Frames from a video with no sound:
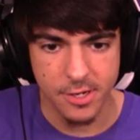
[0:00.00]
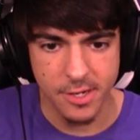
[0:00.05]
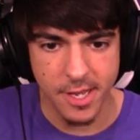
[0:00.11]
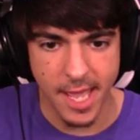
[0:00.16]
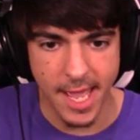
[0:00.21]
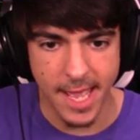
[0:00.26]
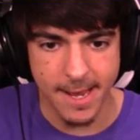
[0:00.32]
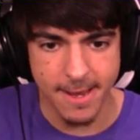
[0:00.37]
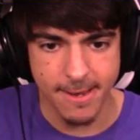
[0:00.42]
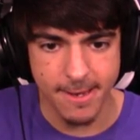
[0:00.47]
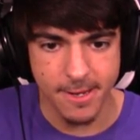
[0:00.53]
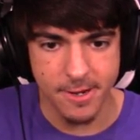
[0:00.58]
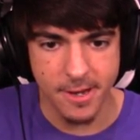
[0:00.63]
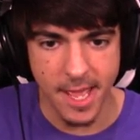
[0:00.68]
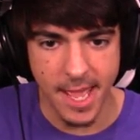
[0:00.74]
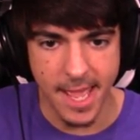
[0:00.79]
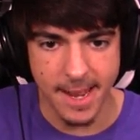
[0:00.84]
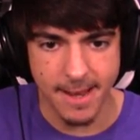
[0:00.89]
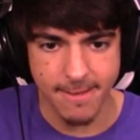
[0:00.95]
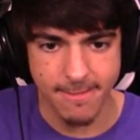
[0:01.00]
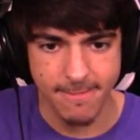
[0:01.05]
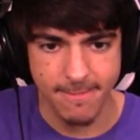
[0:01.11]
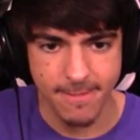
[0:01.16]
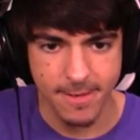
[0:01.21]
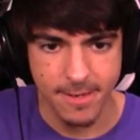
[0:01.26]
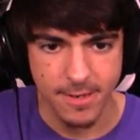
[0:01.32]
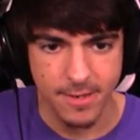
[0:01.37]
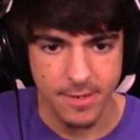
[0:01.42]
You're dead. You're dead.
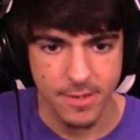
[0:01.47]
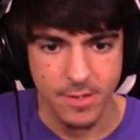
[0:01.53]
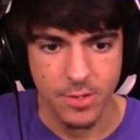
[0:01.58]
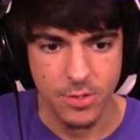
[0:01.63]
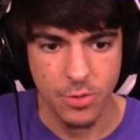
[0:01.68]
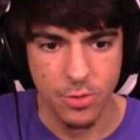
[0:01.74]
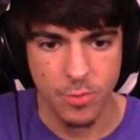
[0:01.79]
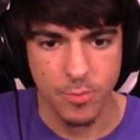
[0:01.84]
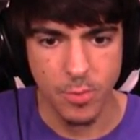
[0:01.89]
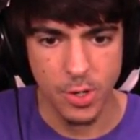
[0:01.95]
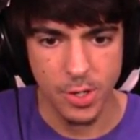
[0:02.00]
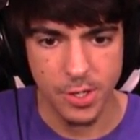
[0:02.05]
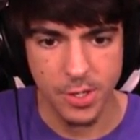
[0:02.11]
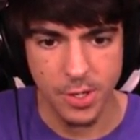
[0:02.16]
Oh, more